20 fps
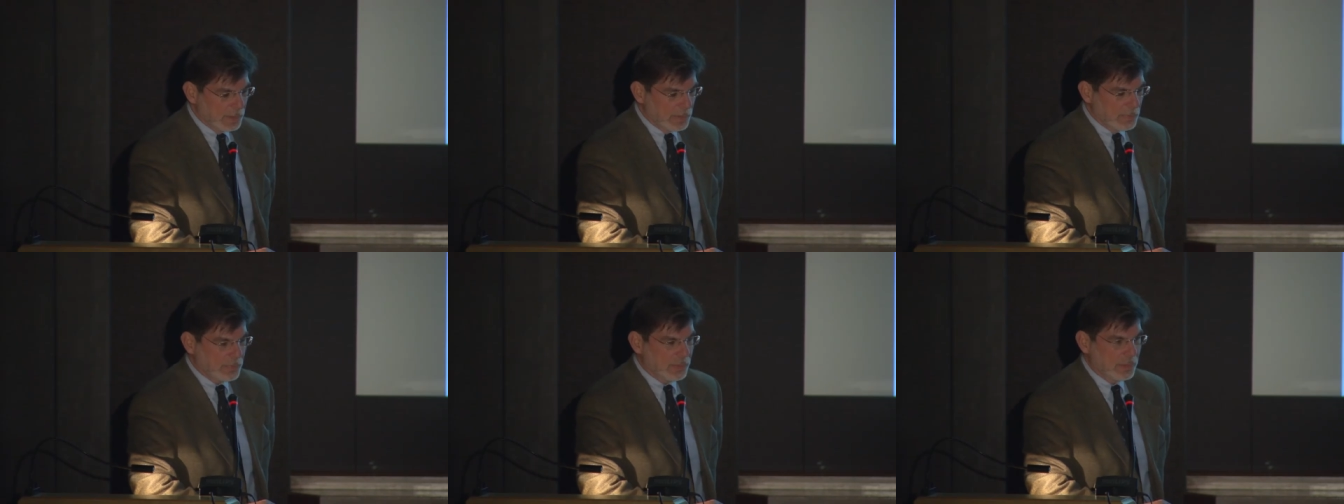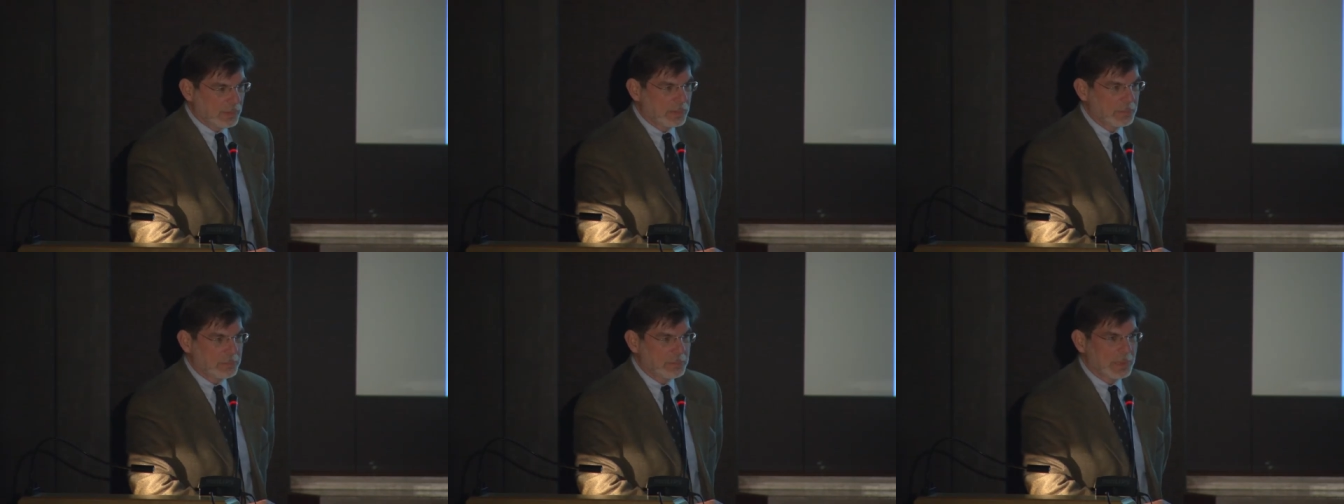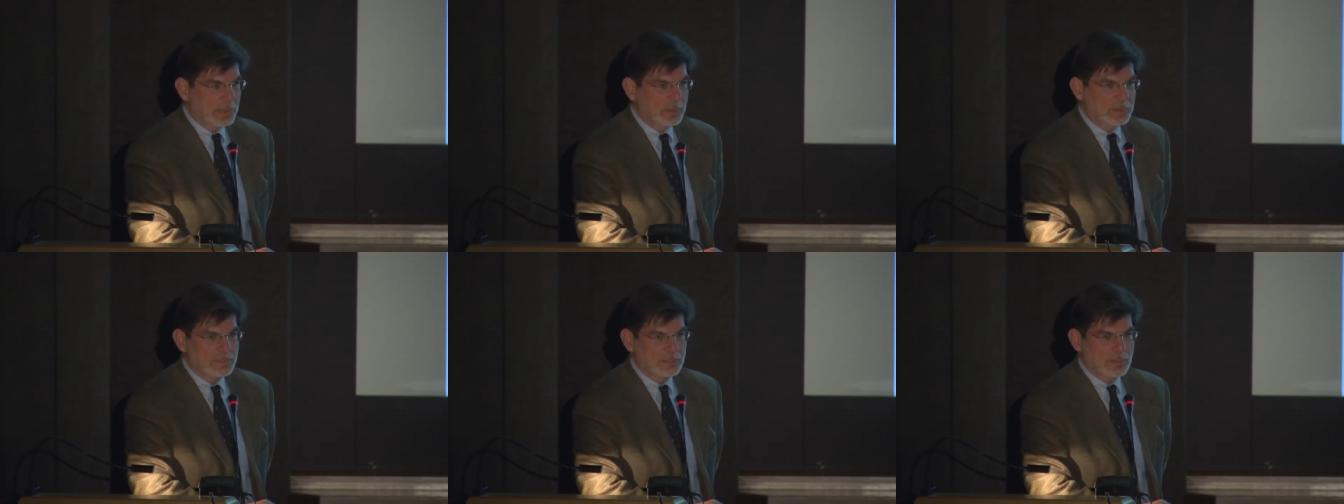Then a
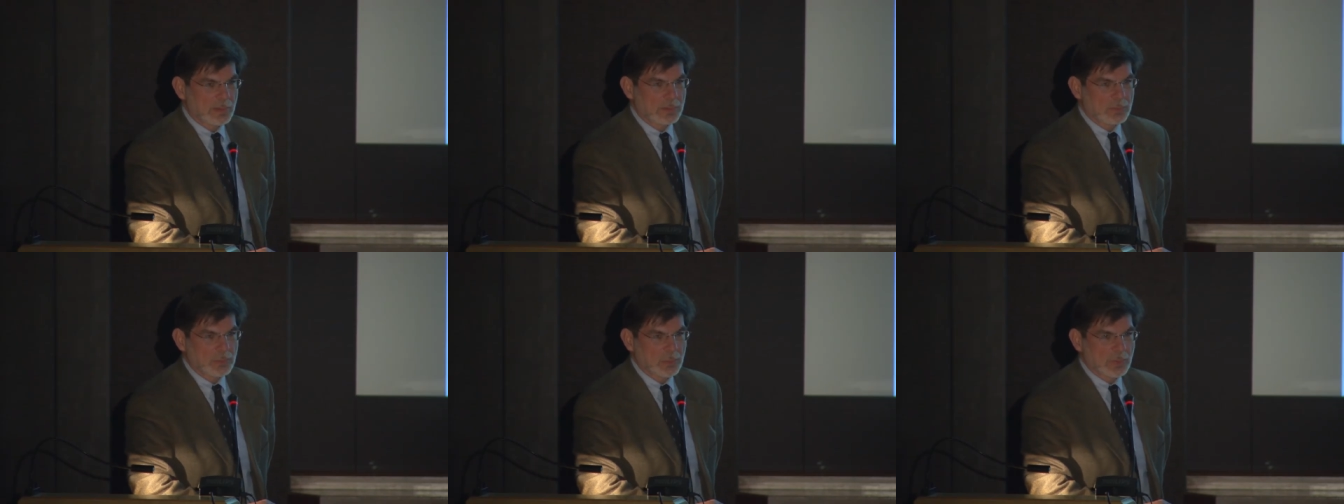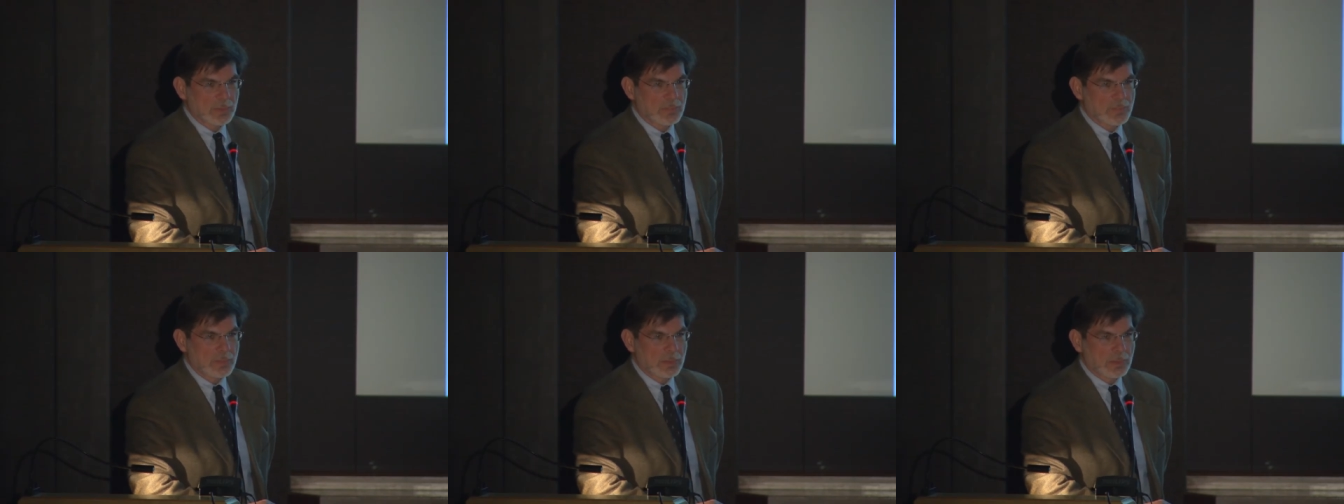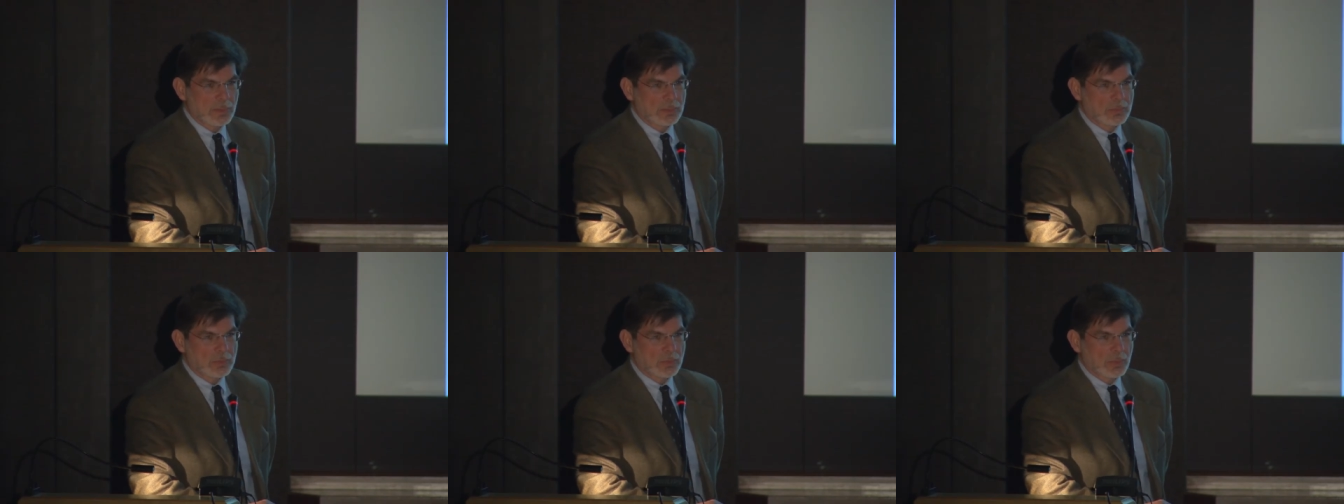big sector is
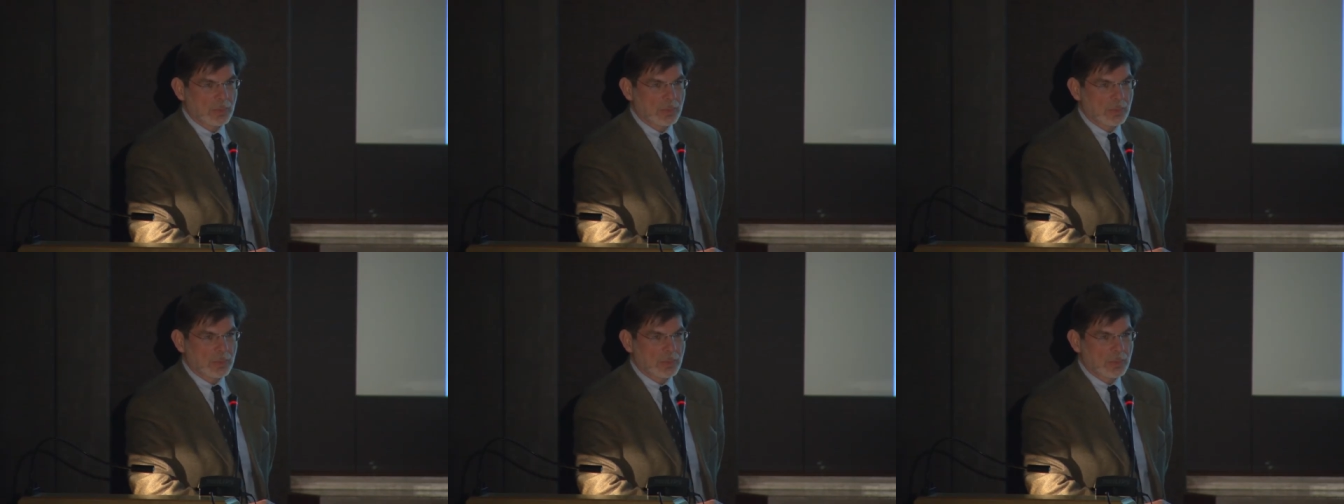the ed